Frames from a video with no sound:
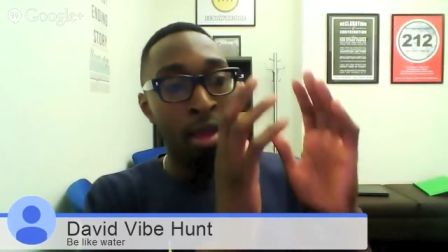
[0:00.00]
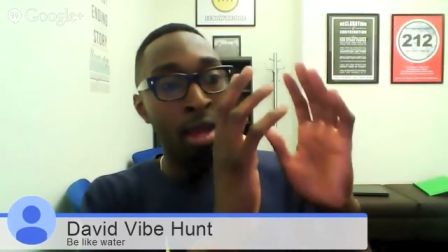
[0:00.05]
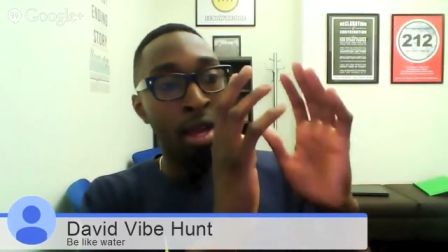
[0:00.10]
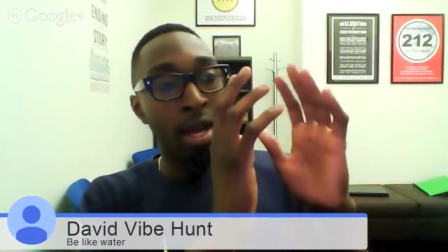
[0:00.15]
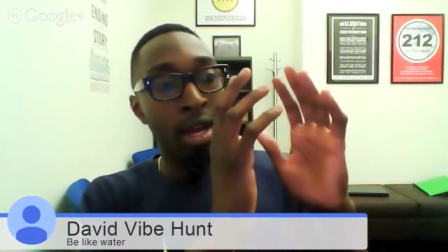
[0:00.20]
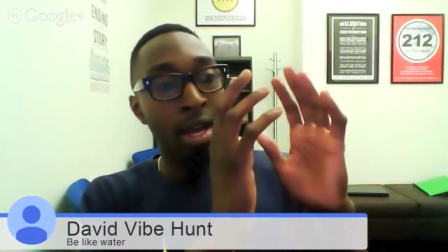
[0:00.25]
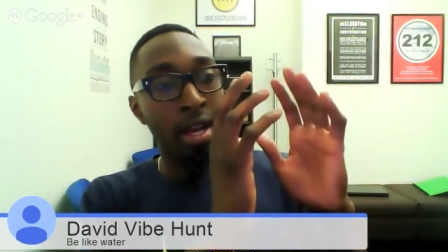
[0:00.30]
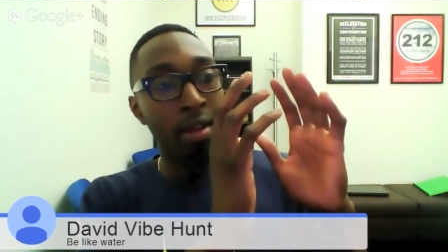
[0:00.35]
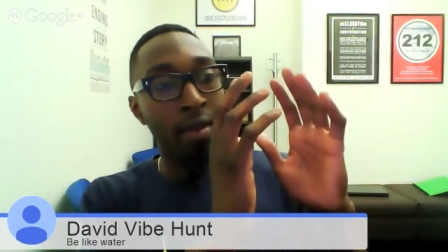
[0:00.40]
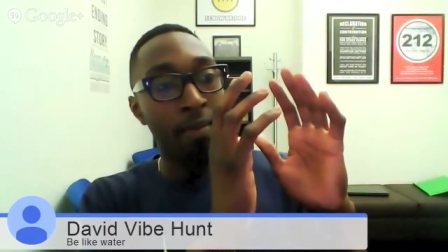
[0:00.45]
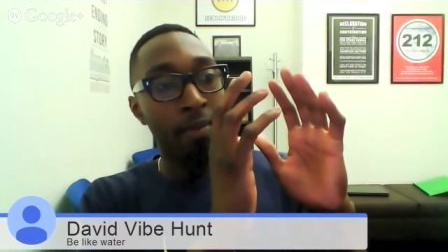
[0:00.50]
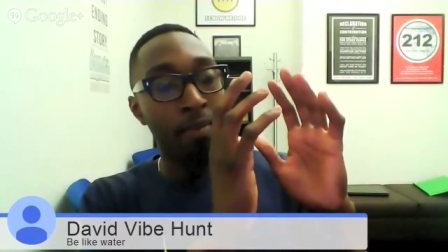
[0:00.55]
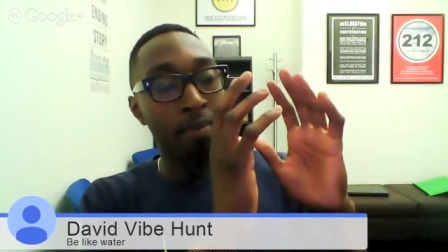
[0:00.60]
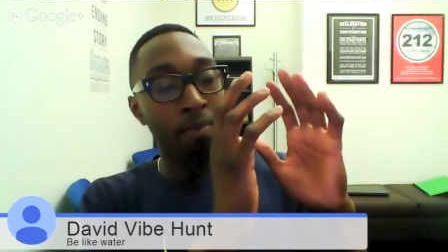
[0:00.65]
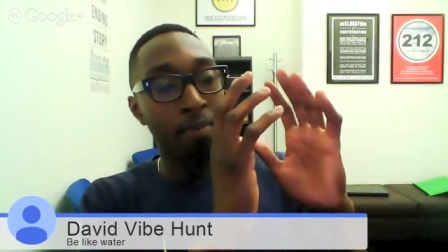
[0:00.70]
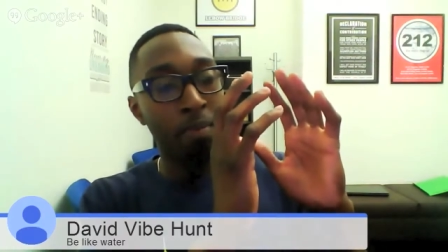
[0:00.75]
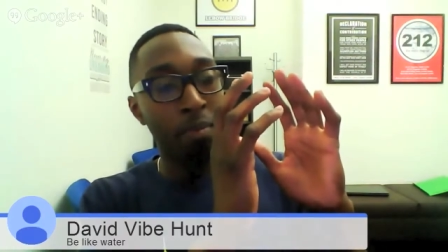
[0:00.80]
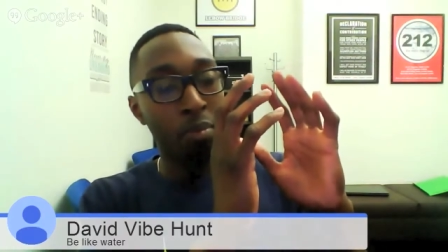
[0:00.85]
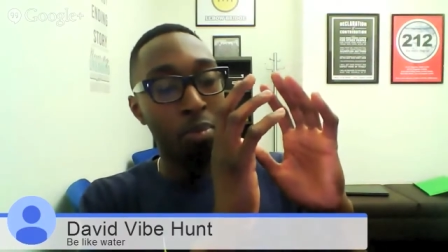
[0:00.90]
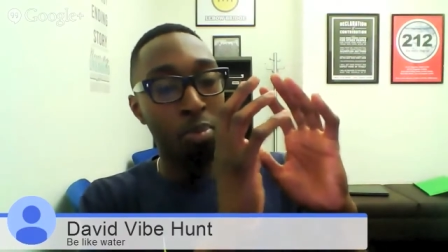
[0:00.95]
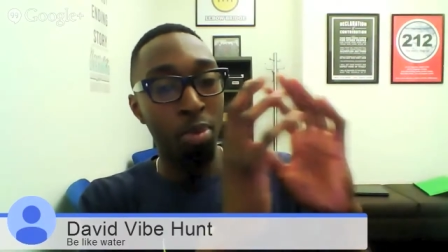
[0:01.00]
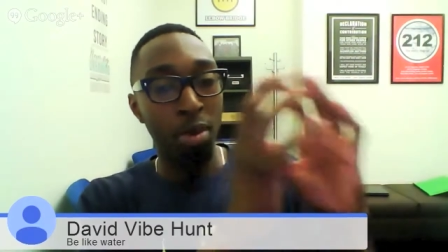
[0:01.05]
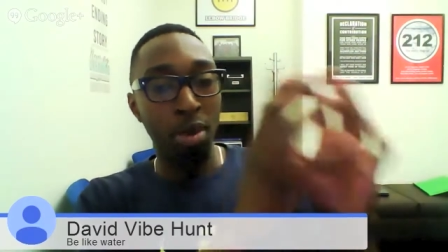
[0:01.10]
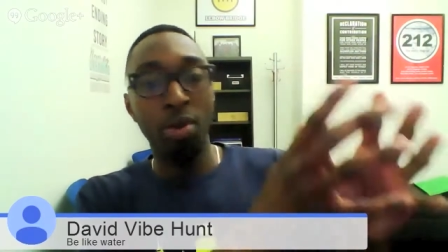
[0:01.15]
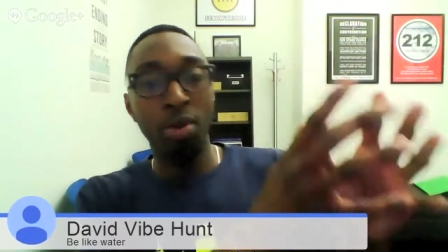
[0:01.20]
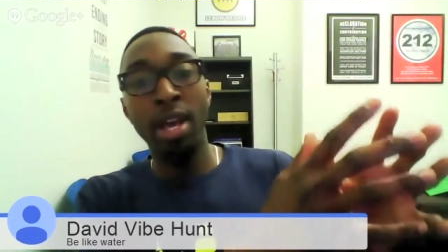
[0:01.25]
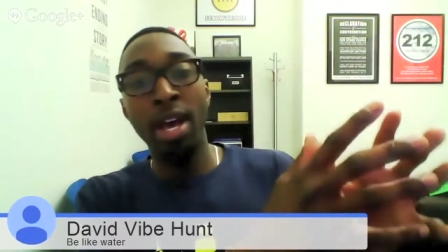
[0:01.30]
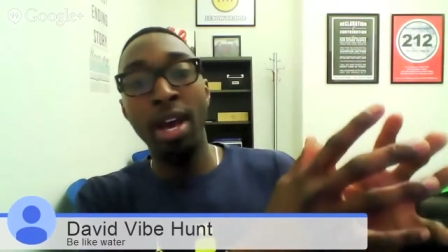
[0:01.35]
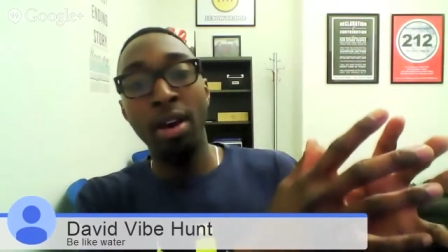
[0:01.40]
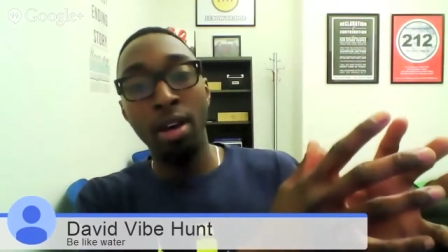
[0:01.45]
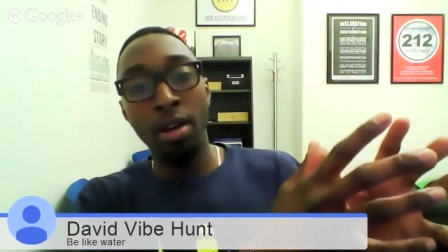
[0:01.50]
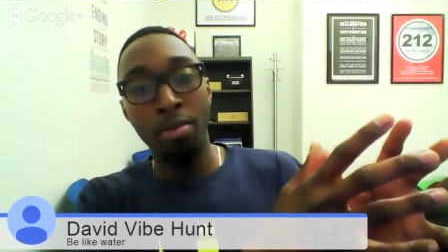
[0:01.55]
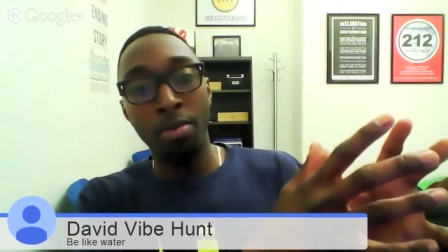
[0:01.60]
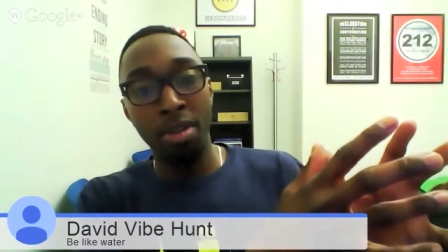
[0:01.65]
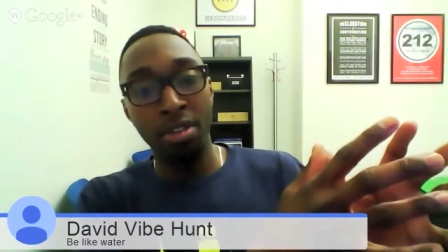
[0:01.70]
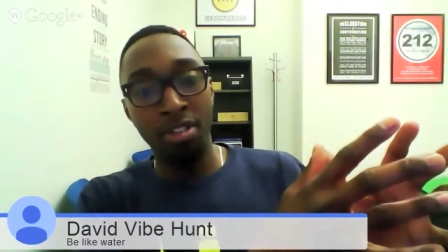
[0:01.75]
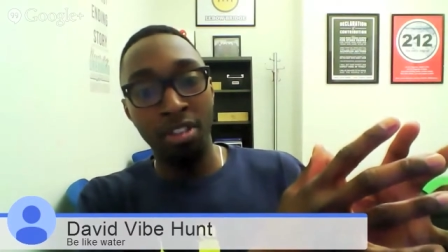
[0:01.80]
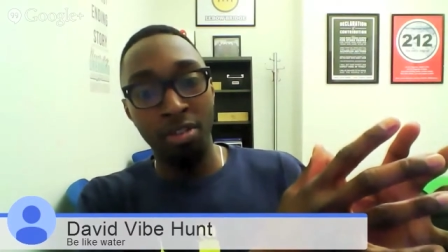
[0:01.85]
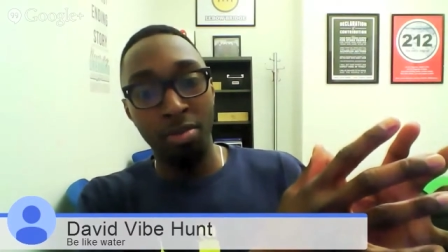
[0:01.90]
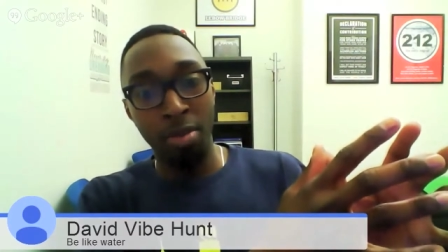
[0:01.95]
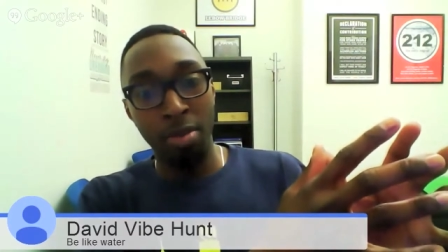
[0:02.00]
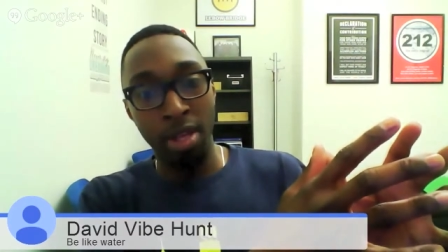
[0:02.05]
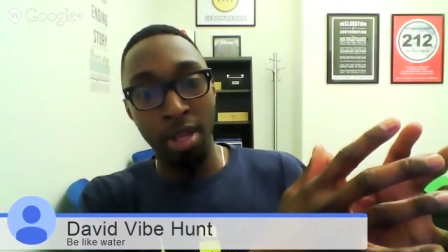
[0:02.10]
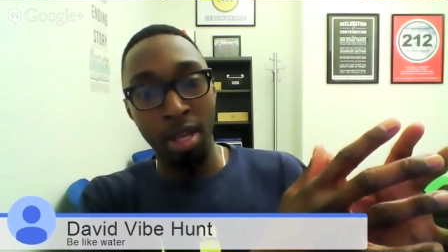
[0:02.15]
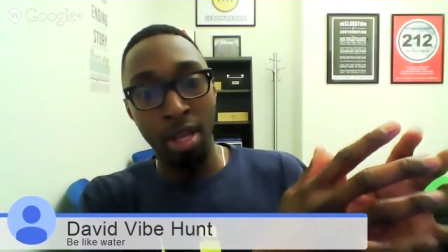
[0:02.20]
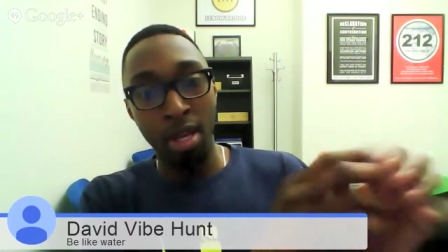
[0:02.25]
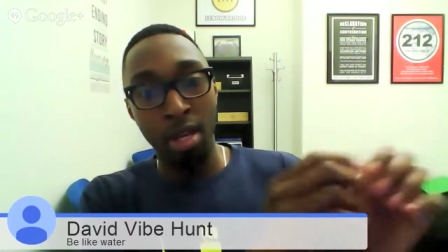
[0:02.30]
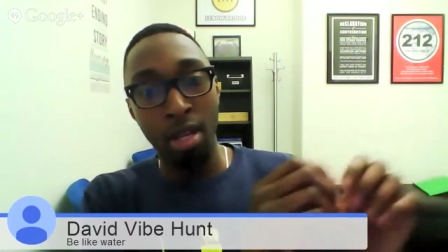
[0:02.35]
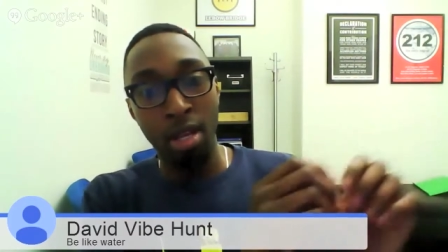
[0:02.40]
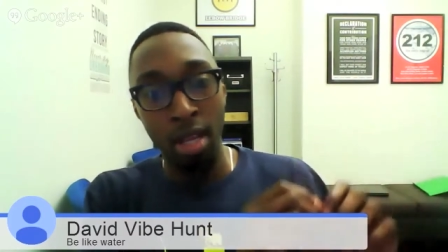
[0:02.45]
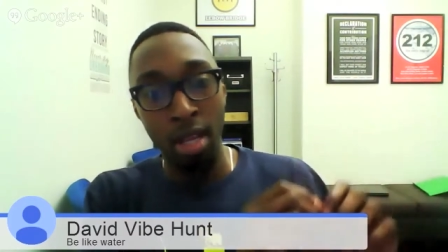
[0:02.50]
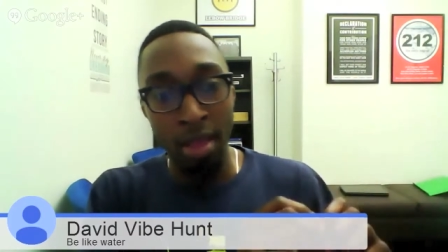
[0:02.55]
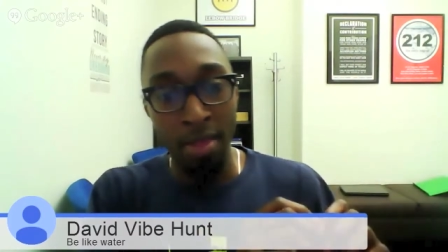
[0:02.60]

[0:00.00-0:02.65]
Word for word: uh, build out a business plan